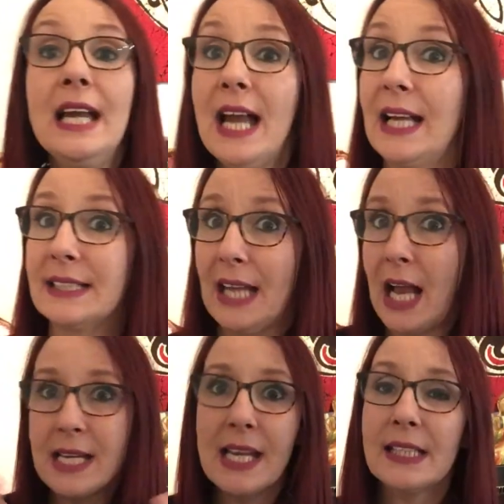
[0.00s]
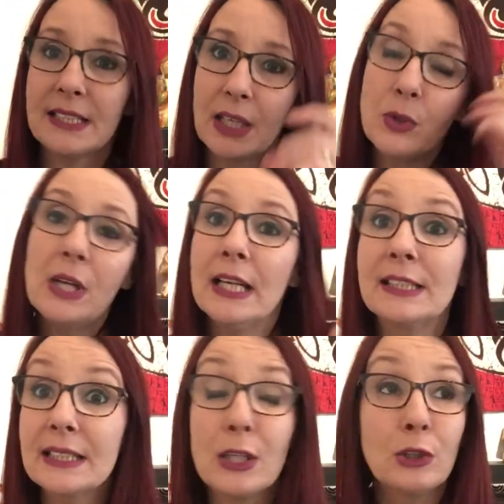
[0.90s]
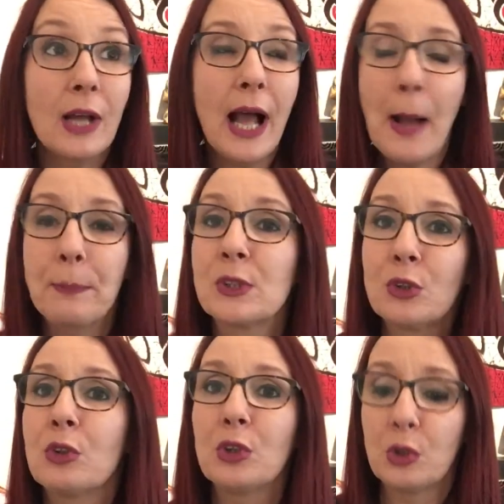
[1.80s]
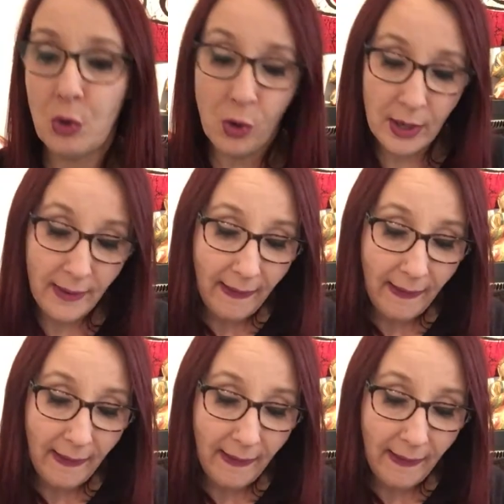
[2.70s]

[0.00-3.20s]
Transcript: It's a neck down. It's absolutely not.